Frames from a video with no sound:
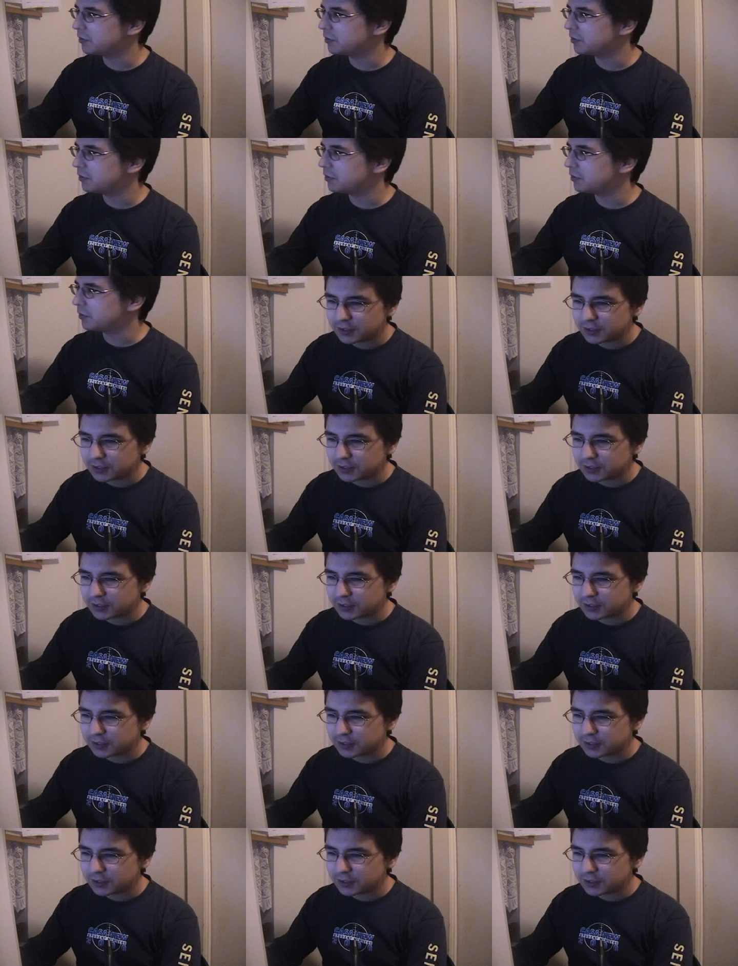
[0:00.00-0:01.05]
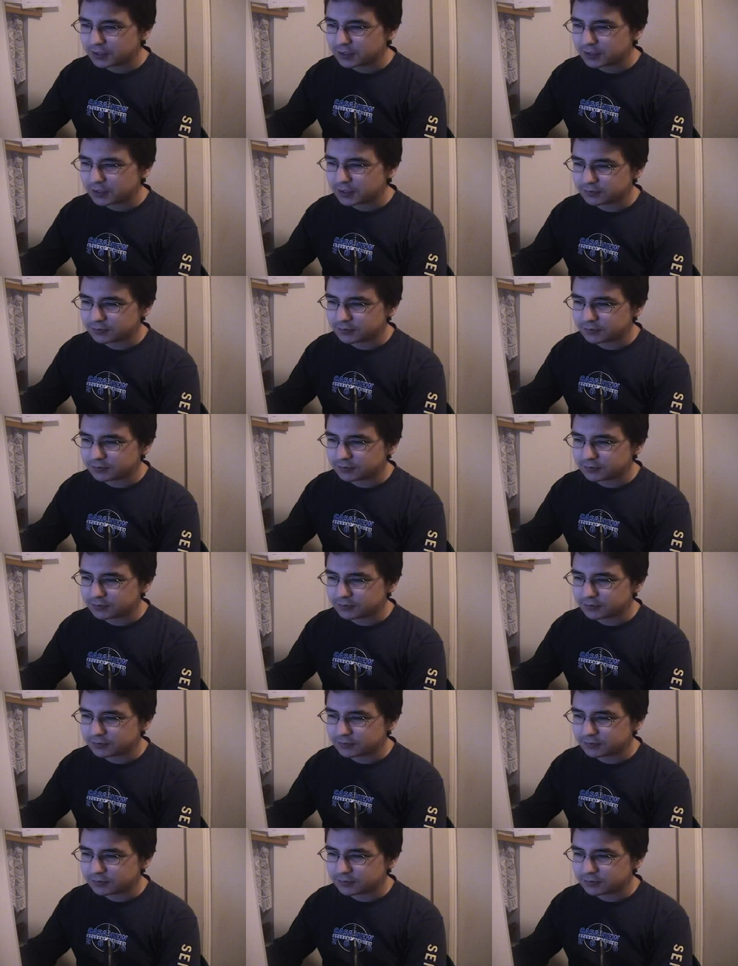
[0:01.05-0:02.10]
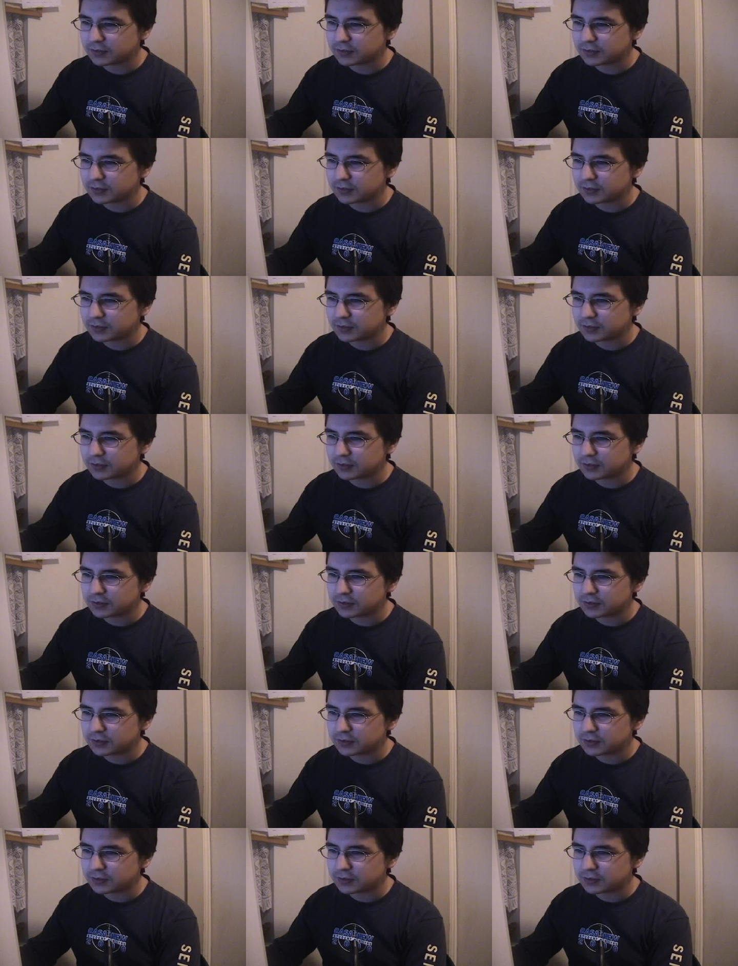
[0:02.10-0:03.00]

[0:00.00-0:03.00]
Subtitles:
Nothing is said.